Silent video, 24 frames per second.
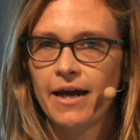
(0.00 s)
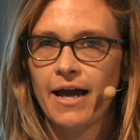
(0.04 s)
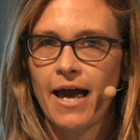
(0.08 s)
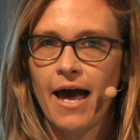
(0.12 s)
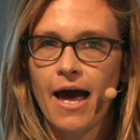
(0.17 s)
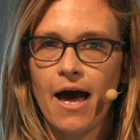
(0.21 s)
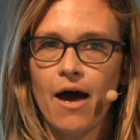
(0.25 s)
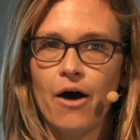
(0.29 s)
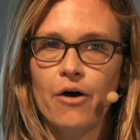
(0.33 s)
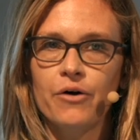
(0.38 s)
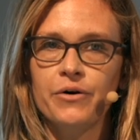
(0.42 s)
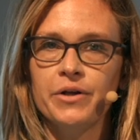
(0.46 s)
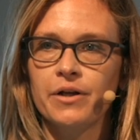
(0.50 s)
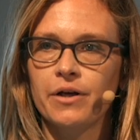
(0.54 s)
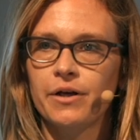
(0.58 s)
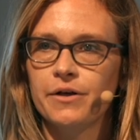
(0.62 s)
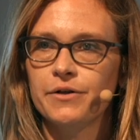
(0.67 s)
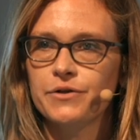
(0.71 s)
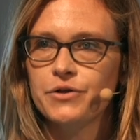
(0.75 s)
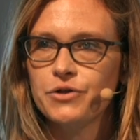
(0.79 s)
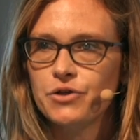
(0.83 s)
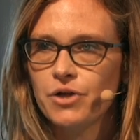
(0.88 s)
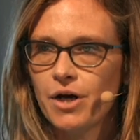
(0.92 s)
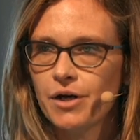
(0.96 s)
how in the
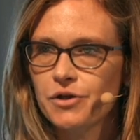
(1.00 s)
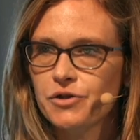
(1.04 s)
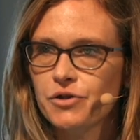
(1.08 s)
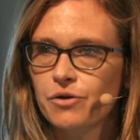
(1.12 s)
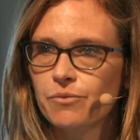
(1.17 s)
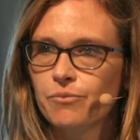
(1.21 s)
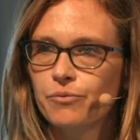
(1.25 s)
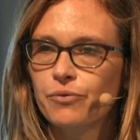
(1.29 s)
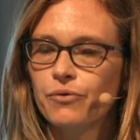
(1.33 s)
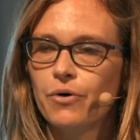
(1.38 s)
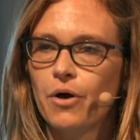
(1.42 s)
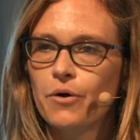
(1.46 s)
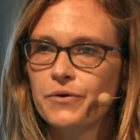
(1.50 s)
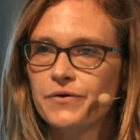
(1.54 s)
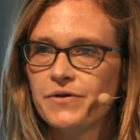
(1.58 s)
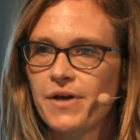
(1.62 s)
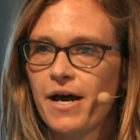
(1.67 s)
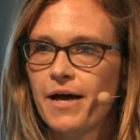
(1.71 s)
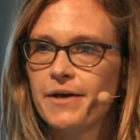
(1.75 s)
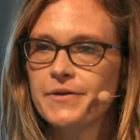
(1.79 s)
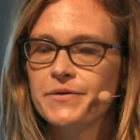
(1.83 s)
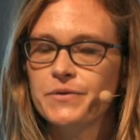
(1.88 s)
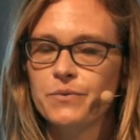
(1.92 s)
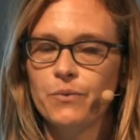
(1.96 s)
construction
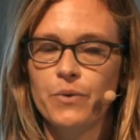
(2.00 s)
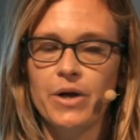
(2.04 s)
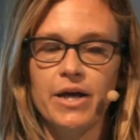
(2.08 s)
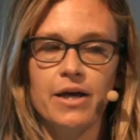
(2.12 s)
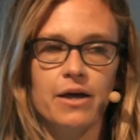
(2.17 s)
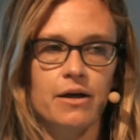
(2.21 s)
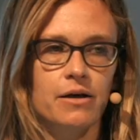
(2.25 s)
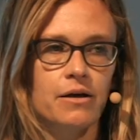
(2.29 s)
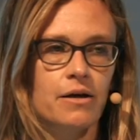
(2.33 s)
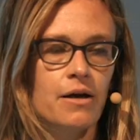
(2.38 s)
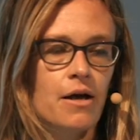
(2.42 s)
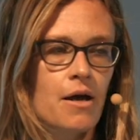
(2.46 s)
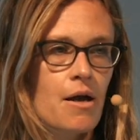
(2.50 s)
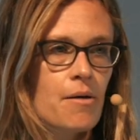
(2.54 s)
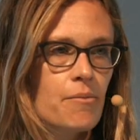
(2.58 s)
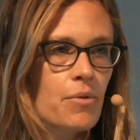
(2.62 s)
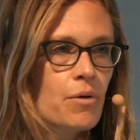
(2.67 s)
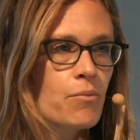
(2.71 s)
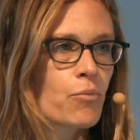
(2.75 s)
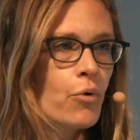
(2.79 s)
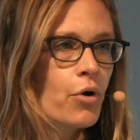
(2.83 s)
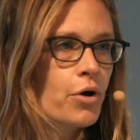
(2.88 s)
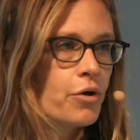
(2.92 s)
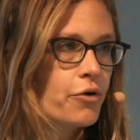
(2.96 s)
process we can
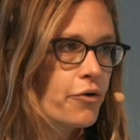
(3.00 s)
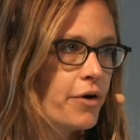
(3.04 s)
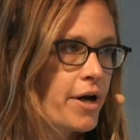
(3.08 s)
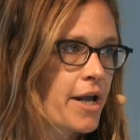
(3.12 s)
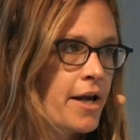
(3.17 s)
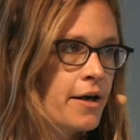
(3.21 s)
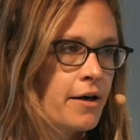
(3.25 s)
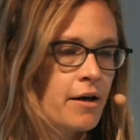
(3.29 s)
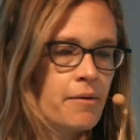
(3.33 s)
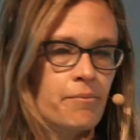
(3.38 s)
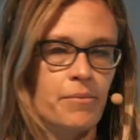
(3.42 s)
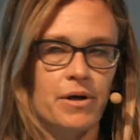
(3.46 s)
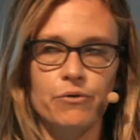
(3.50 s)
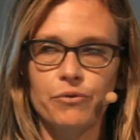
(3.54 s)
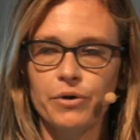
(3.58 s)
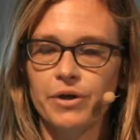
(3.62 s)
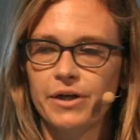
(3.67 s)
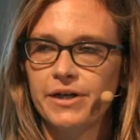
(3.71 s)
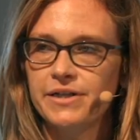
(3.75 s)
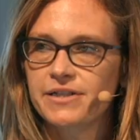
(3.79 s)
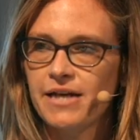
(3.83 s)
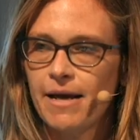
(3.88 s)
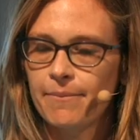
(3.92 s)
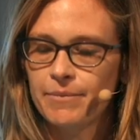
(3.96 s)
be more green and be
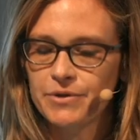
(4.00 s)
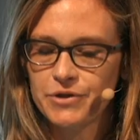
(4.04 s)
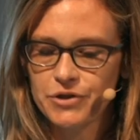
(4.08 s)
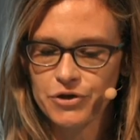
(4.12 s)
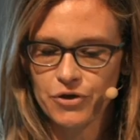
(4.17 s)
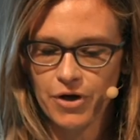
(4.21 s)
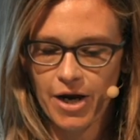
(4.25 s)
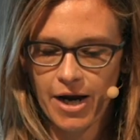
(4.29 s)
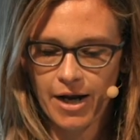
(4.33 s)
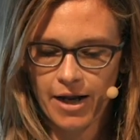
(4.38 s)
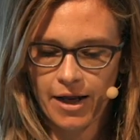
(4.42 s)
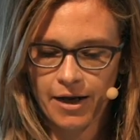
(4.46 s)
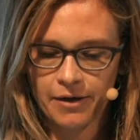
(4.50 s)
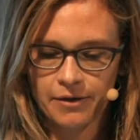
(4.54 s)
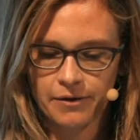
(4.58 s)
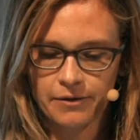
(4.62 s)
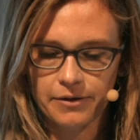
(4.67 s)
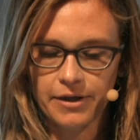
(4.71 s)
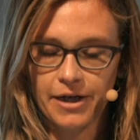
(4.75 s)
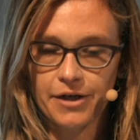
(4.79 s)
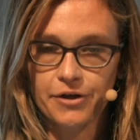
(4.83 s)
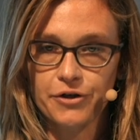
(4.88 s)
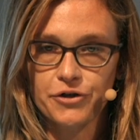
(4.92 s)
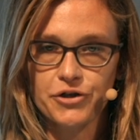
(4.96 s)
really demonstrating
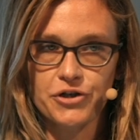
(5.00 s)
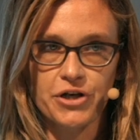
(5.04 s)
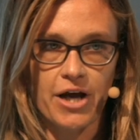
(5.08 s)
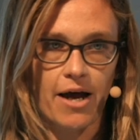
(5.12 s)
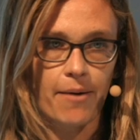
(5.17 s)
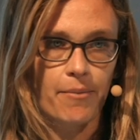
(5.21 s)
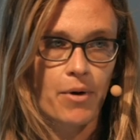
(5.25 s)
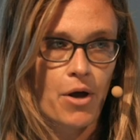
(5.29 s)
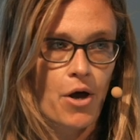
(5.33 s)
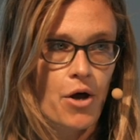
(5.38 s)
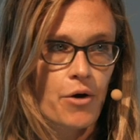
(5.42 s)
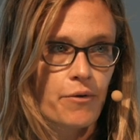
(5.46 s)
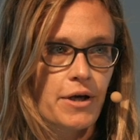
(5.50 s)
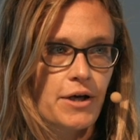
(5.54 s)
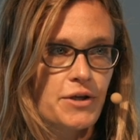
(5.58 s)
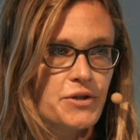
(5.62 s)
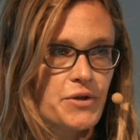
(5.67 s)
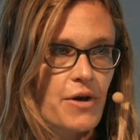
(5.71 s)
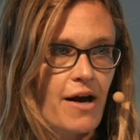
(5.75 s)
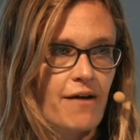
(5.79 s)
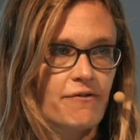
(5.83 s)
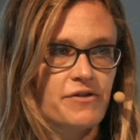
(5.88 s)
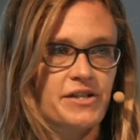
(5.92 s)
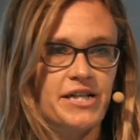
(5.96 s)
leadership. We
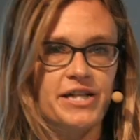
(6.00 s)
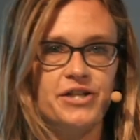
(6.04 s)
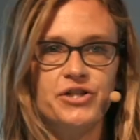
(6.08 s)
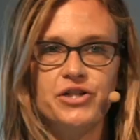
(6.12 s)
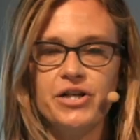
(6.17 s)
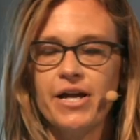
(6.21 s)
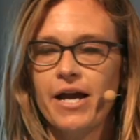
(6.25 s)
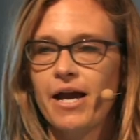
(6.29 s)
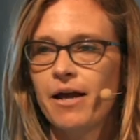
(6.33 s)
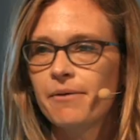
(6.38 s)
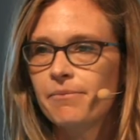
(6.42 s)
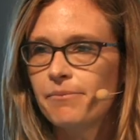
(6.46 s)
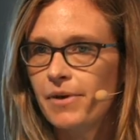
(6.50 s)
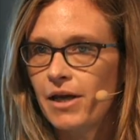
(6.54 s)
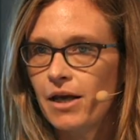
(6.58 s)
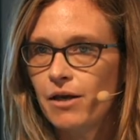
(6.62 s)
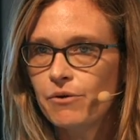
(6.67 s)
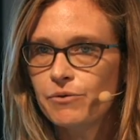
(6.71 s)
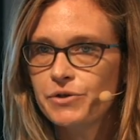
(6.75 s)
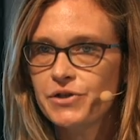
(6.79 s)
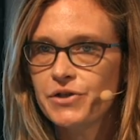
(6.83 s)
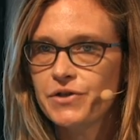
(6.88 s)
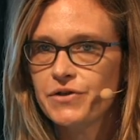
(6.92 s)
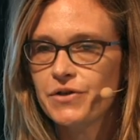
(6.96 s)
also have
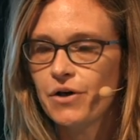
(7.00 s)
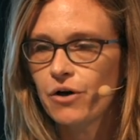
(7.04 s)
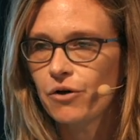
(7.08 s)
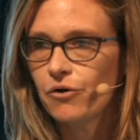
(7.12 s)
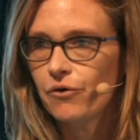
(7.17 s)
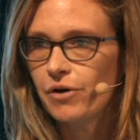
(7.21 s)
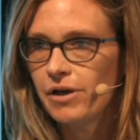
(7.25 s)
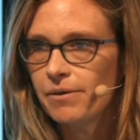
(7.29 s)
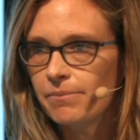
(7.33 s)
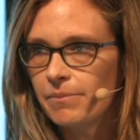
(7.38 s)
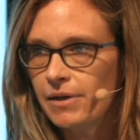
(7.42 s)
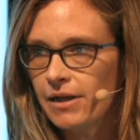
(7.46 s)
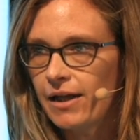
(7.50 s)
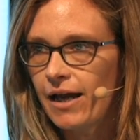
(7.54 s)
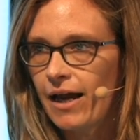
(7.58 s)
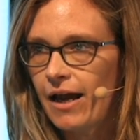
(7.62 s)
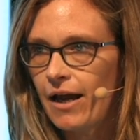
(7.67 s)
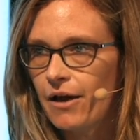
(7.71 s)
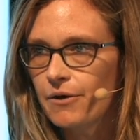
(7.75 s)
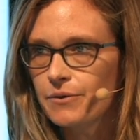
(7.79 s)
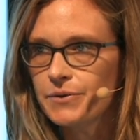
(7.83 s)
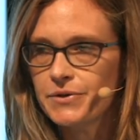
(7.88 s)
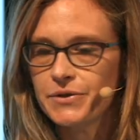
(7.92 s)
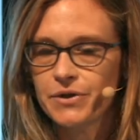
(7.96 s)
DGNB, which is our Green Building
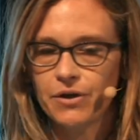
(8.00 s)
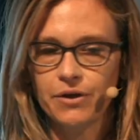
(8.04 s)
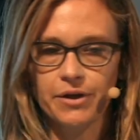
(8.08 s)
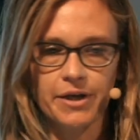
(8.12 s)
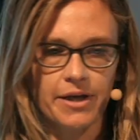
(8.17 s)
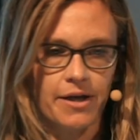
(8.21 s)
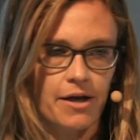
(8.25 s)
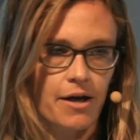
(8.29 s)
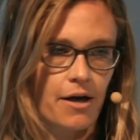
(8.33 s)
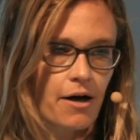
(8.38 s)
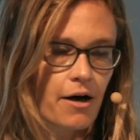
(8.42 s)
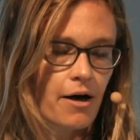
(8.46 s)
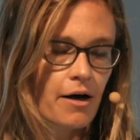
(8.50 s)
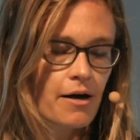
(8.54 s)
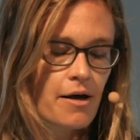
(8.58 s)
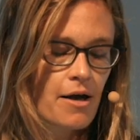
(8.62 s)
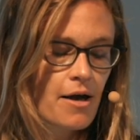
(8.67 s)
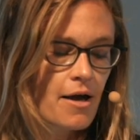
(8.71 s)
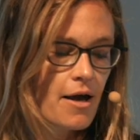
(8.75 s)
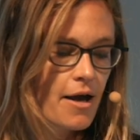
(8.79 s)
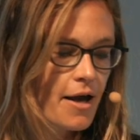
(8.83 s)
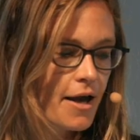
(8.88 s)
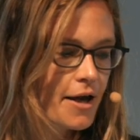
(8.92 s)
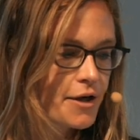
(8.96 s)
Council here
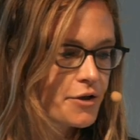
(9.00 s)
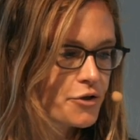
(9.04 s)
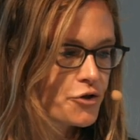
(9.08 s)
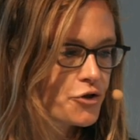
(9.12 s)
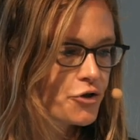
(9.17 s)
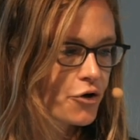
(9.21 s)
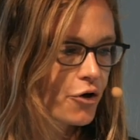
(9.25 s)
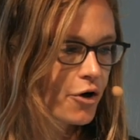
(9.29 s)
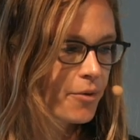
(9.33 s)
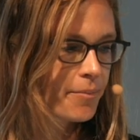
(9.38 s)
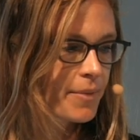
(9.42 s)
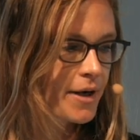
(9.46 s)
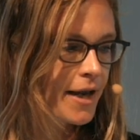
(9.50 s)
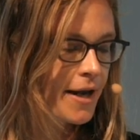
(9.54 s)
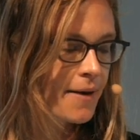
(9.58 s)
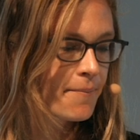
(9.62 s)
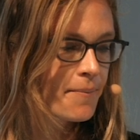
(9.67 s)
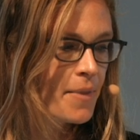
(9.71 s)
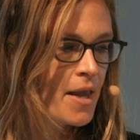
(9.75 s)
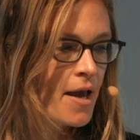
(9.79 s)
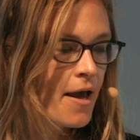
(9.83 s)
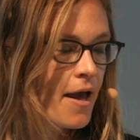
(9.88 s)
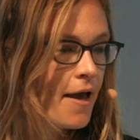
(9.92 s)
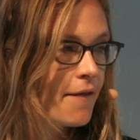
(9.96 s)
in Germany.
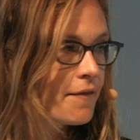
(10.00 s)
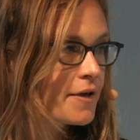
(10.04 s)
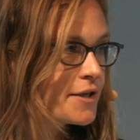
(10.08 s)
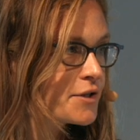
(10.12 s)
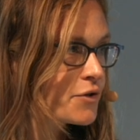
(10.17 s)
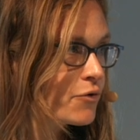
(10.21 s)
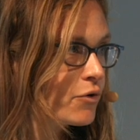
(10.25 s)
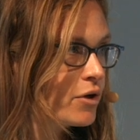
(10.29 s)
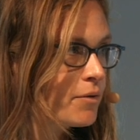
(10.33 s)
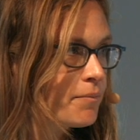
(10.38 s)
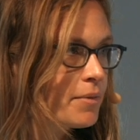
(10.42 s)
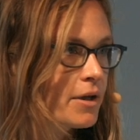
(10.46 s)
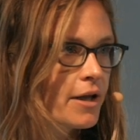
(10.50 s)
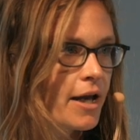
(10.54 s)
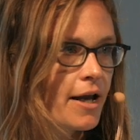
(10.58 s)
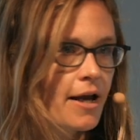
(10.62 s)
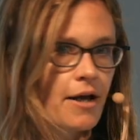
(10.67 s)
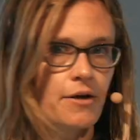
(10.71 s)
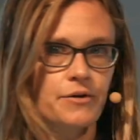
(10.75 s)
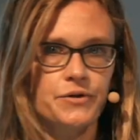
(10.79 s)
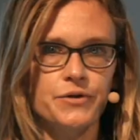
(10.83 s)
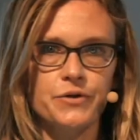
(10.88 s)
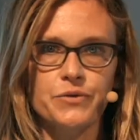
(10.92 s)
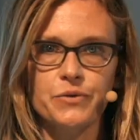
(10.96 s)
And these green building
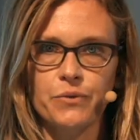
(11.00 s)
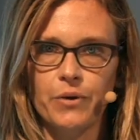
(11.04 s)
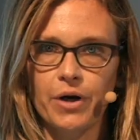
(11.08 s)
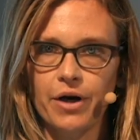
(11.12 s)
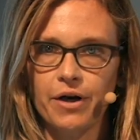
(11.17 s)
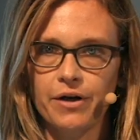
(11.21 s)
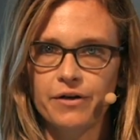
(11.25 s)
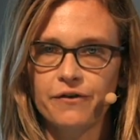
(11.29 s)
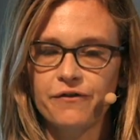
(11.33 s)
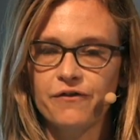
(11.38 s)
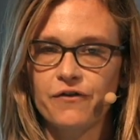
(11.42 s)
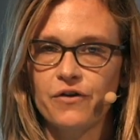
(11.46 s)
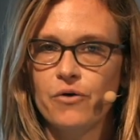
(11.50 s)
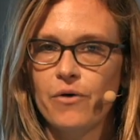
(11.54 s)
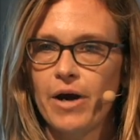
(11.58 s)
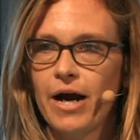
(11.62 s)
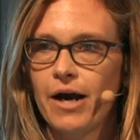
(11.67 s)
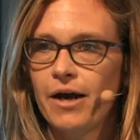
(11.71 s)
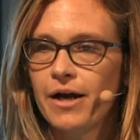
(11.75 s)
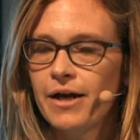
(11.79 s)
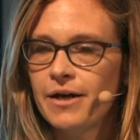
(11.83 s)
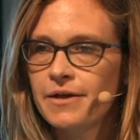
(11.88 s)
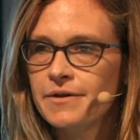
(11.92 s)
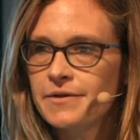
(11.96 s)
councils work in a few
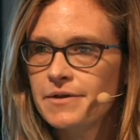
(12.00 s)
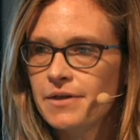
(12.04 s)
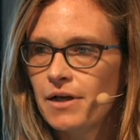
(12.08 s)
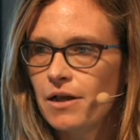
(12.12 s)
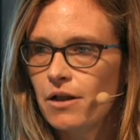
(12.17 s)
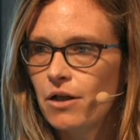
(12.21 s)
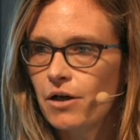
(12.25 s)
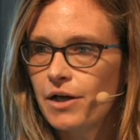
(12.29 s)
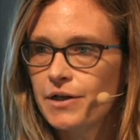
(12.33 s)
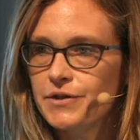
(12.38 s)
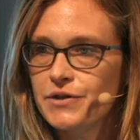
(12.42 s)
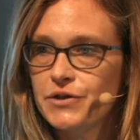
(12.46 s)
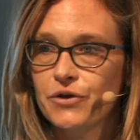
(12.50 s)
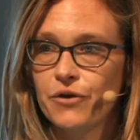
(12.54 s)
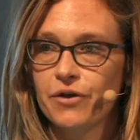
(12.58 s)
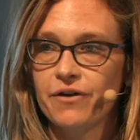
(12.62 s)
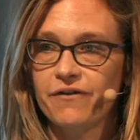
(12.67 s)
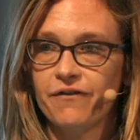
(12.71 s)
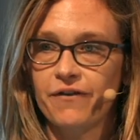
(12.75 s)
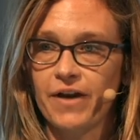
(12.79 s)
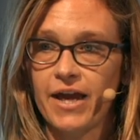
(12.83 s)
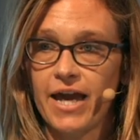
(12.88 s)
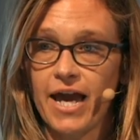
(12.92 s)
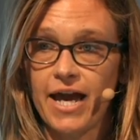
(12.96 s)
areas. They look at
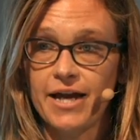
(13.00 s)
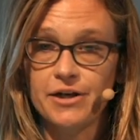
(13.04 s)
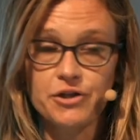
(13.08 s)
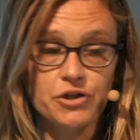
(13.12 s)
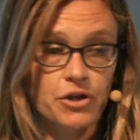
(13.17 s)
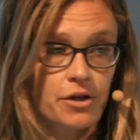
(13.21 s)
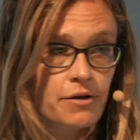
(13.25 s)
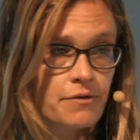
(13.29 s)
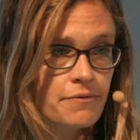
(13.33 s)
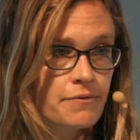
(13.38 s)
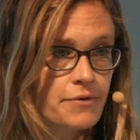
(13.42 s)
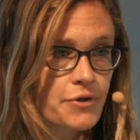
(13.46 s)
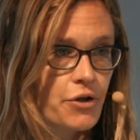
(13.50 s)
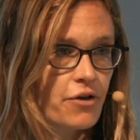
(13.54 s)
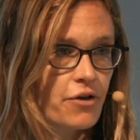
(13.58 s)
certification